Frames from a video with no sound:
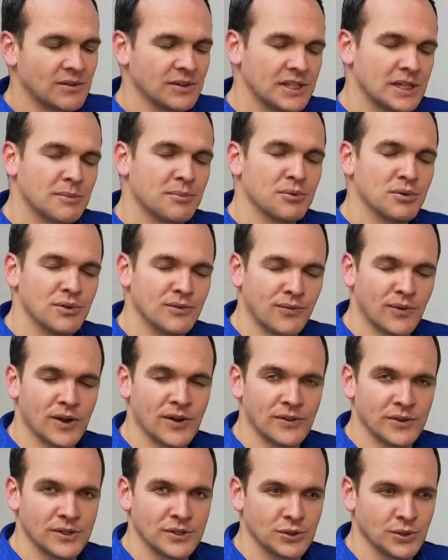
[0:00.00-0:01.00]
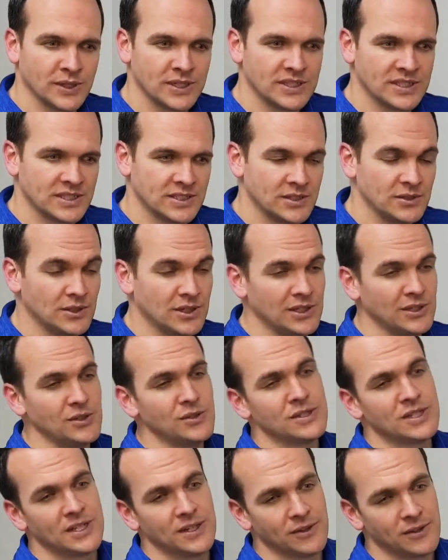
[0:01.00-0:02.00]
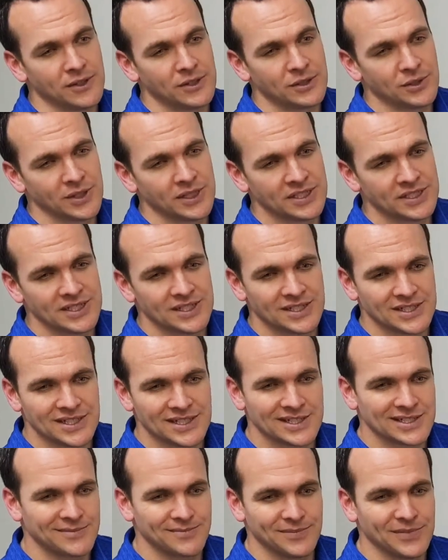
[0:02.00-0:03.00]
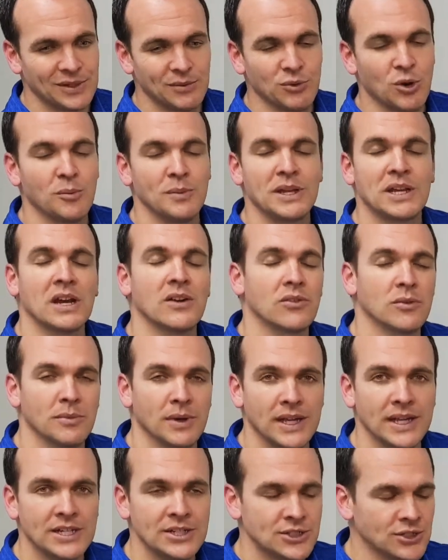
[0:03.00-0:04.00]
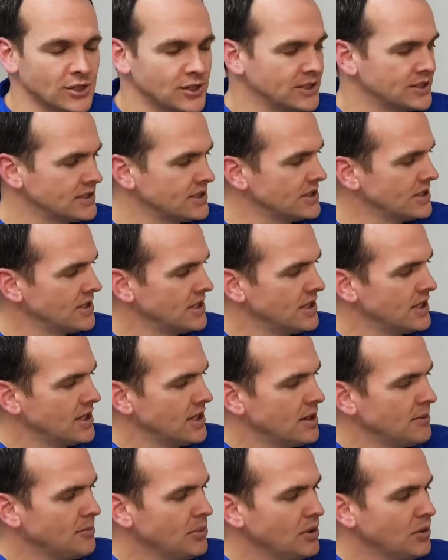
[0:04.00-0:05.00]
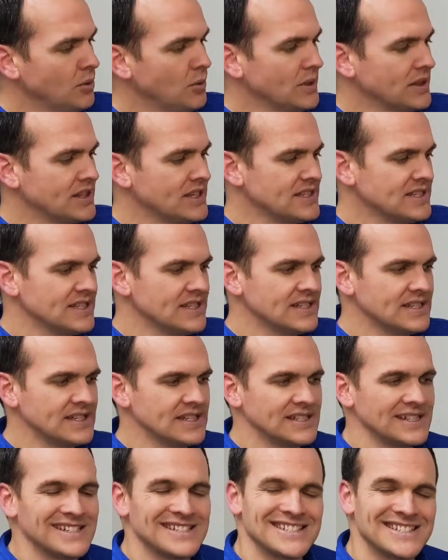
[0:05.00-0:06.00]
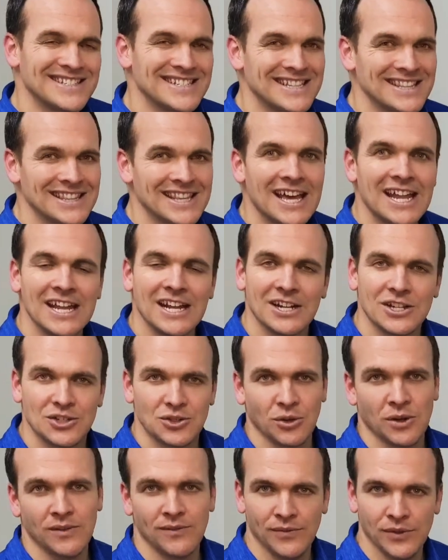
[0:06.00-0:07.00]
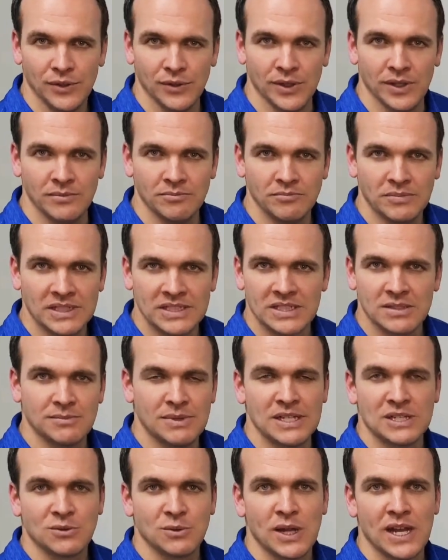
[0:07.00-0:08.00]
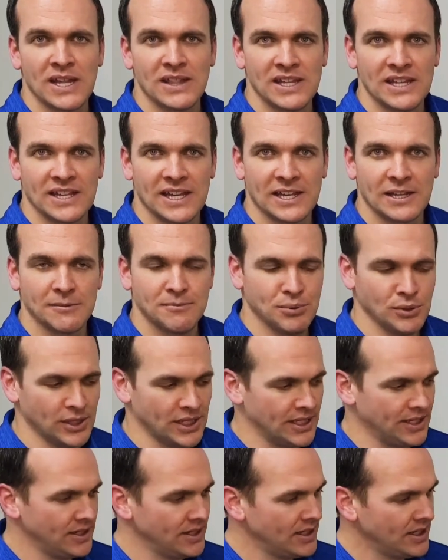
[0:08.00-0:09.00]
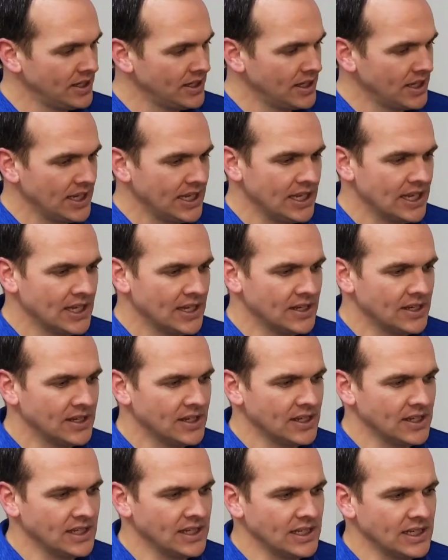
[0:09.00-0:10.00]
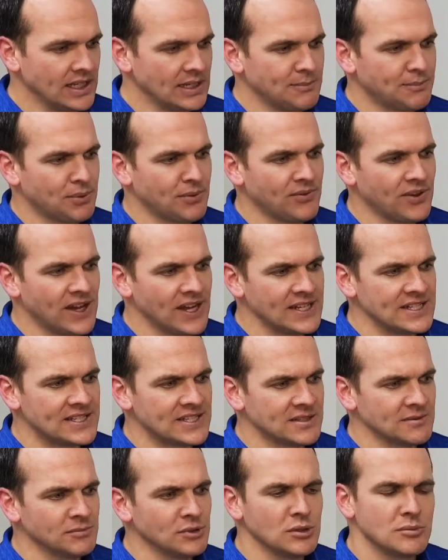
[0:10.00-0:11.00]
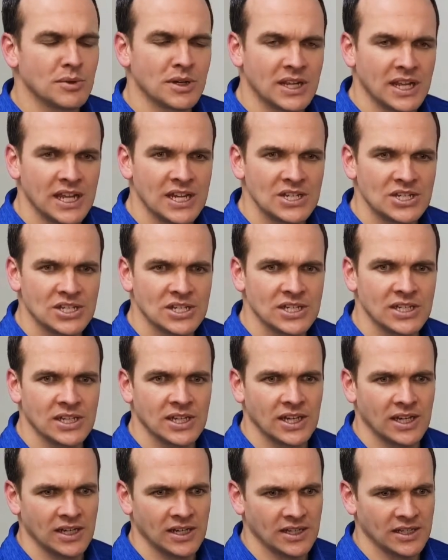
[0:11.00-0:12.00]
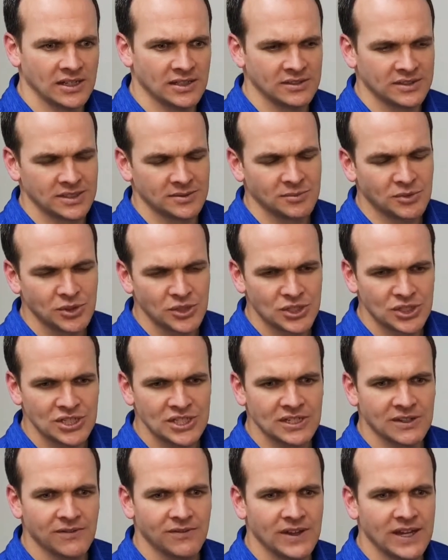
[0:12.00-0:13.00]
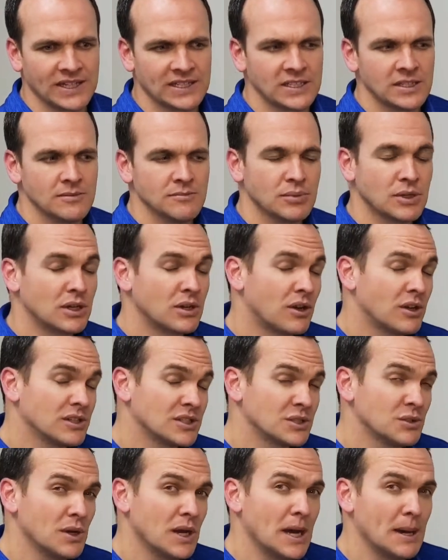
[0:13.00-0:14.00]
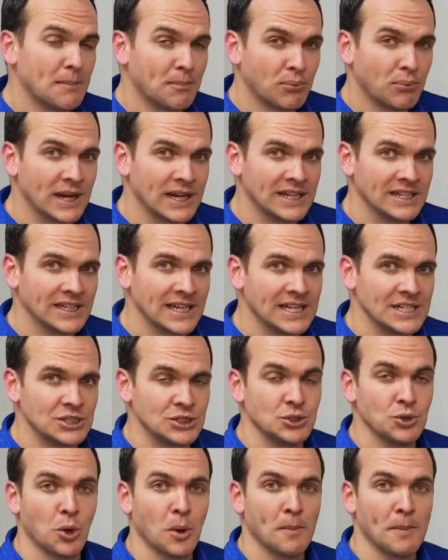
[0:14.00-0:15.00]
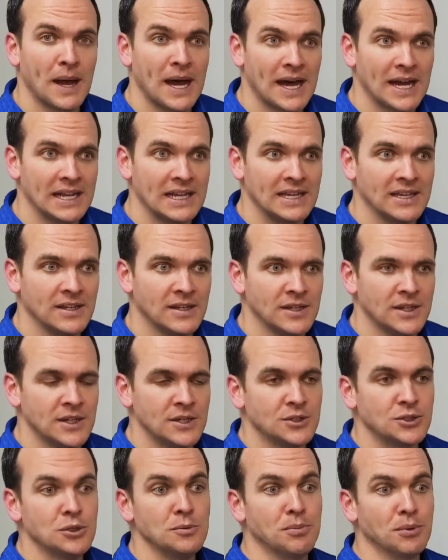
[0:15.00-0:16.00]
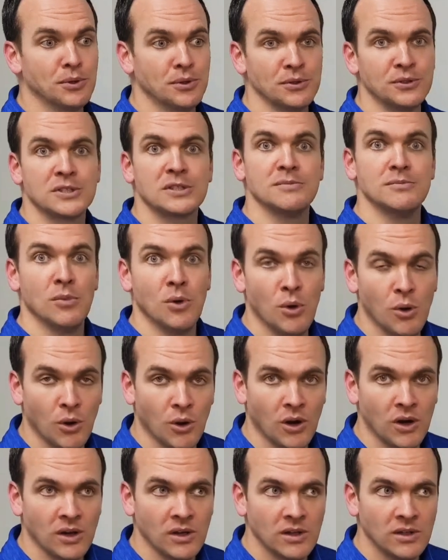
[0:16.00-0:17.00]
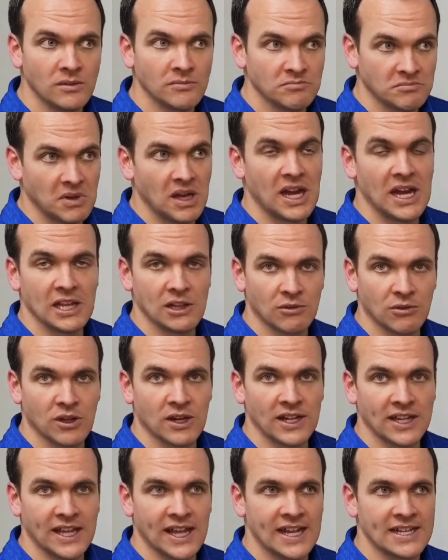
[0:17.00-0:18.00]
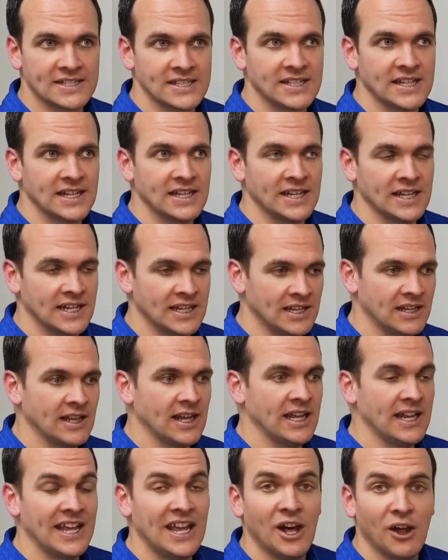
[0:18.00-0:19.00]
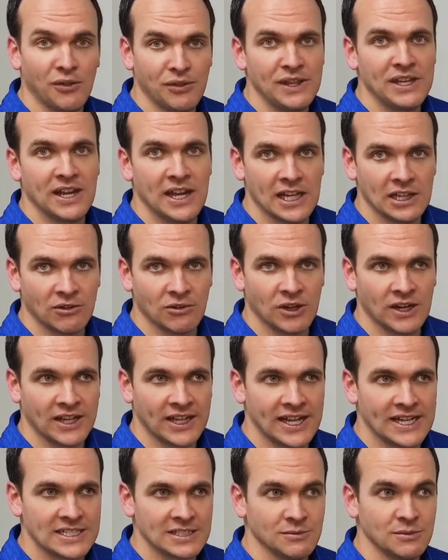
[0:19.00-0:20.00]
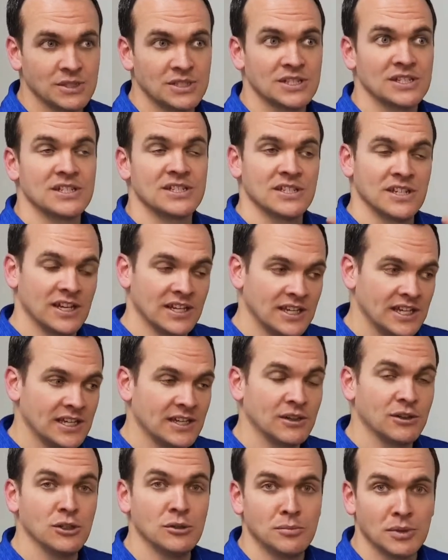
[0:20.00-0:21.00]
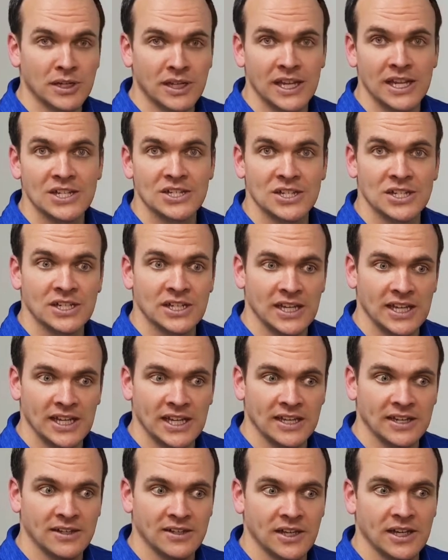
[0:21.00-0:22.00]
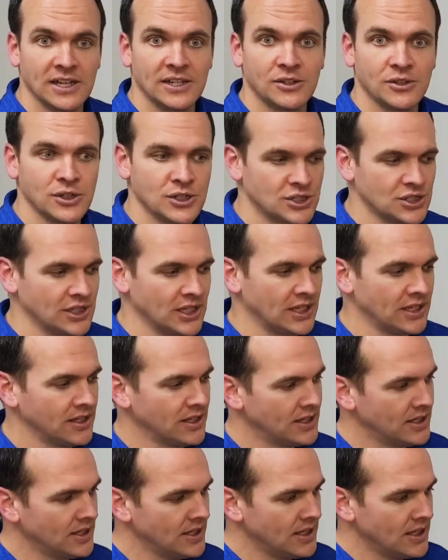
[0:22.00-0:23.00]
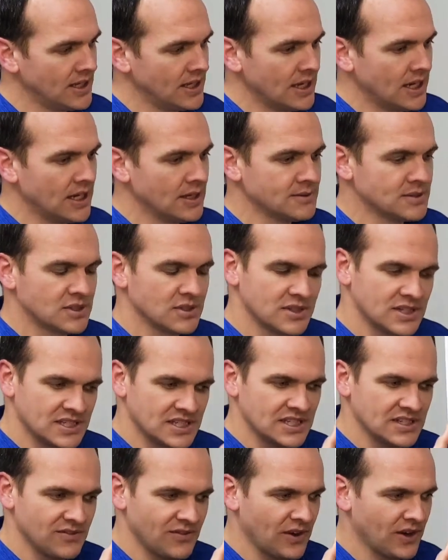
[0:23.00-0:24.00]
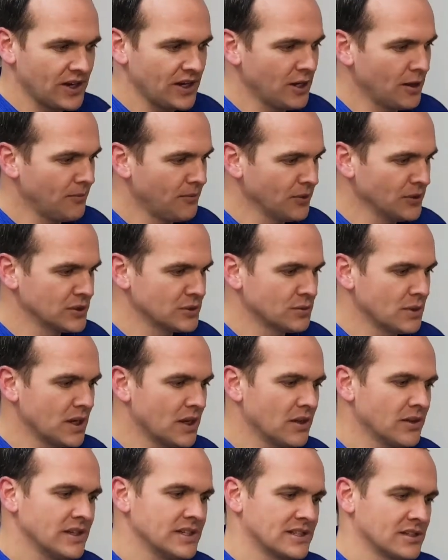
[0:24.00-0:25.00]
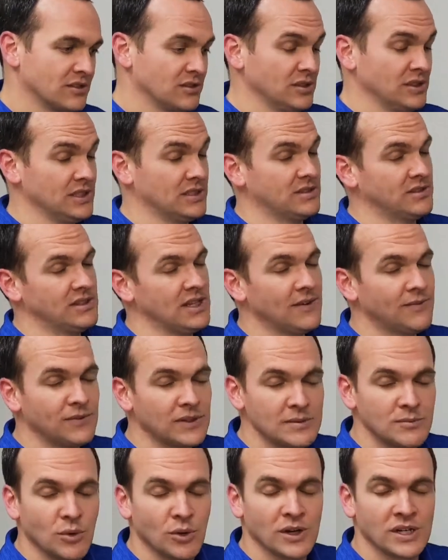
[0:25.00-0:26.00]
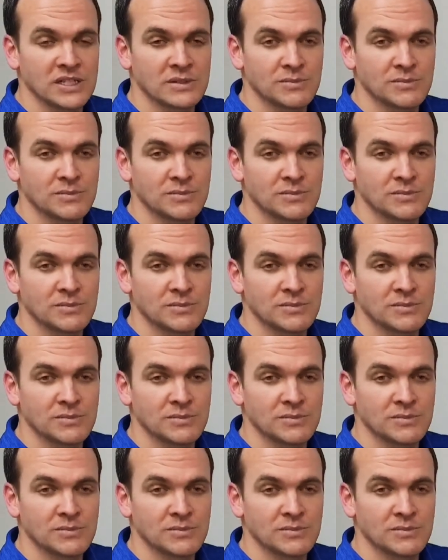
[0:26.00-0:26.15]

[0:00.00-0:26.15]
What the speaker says: not really approved for other joints. You can use it in other joints. It's just it won't be covered by insurance. But what this is it's synthetic joint fluid. That's the best way I think I could put it. And it provides some lubrication, some cushioning effect, but it also upregulates your body to produce more hyaluronic acid and healthy hyaluronic acid, which is, again, lubrication and cushioning. So this is very helpful as well. It's definitely more